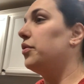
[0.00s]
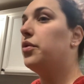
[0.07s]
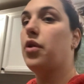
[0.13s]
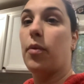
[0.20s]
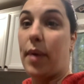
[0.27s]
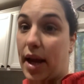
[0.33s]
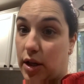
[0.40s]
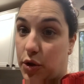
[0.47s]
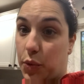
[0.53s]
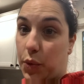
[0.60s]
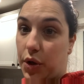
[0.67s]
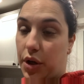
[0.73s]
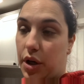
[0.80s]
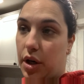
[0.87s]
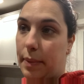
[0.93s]
go back to
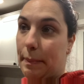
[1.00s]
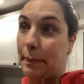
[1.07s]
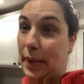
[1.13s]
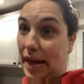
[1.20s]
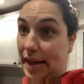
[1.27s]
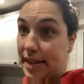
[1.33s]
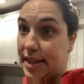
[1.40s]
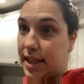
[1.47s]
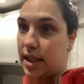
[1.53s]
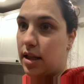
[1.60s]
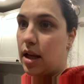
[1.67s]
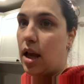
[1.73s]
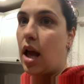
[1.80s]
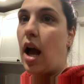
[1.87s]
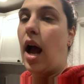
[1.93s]
work, but
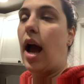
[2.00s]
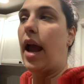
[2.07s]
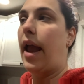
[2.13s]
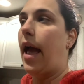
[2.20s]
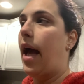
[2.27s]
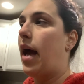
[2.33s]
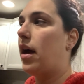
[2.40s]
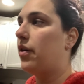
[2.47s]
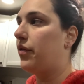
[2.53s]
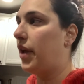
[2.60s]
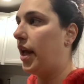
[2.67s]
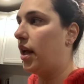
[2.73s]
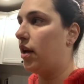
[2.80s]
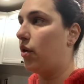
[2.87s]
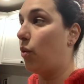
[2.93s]
I have
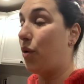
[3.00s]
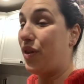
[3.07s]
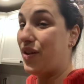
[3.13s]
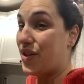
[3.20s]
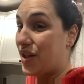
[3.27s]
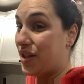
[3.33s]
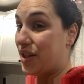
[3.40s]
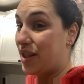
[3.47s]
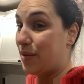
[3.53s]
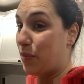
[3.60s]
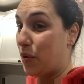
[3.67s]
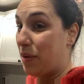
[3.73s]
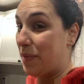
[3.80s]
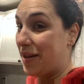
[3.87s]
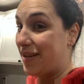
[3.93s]
an orthodontist
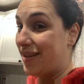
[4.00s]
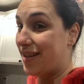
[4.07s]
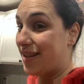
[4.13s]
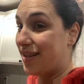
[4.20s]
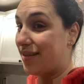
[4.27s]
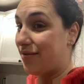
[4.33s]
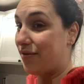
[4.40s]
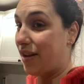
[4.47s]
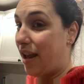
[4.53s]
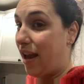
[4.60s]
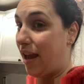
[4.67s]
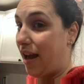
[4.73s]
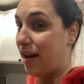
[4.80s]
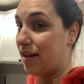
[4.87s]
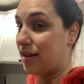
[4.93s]
appointment
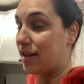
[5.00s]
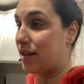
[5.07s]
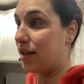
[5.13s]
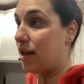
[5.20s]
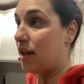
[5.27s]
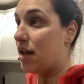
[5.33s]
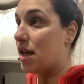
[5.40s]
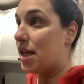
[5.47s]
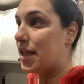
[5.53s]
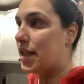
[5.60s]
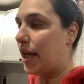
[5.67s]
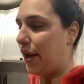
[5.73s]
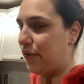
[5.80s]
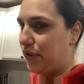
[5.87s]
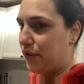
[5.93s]
at
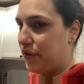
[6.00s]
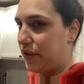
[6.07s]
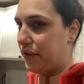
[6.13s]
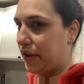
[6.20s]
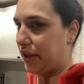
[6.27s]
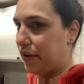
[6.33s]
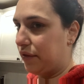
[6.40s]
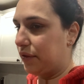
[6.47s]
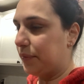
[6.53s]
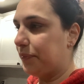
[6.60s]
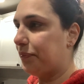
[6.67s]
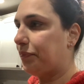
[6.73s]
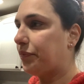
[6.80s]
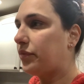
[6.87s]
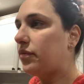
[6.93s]
10:55.
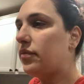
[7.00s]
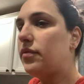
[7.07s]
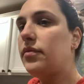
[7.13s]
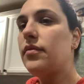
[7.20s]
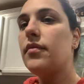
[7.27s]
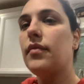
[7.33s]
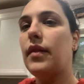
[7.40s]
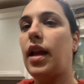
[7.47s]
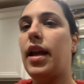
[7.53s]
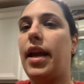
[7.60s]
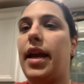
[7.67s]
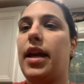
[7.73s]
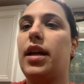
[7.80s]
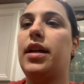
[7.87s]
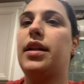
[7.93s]

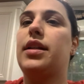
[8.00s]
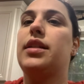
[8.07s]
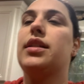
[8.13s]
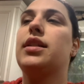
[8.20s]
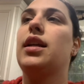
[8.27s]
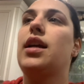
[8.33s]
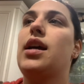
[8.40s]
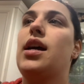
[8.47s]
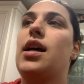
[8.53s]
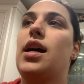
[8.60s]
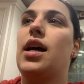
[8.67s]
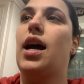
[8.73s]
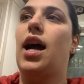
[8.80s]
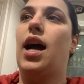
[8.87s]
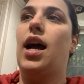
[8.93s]
And
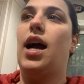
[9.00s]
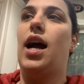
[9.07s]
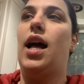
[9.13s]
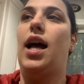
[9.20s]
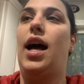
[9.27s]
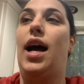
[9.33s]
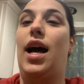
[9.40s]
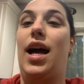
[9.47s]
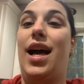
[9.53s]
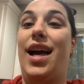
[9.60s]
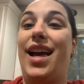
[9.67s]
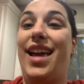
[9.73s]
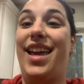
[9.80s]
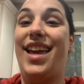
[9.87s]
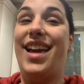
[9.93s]

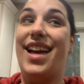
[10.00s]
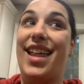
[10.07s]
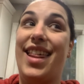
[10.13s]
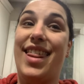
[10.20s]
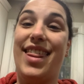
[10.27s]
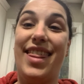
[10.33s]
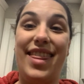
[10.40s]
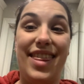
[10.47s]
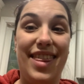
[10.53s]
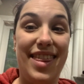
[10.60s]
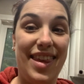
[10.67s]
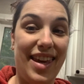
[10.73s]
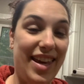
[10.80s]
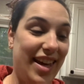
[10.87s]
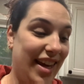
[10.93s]
I
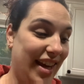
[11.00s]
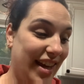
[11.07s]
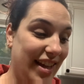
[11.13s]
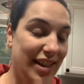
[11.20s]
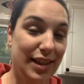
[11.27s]
think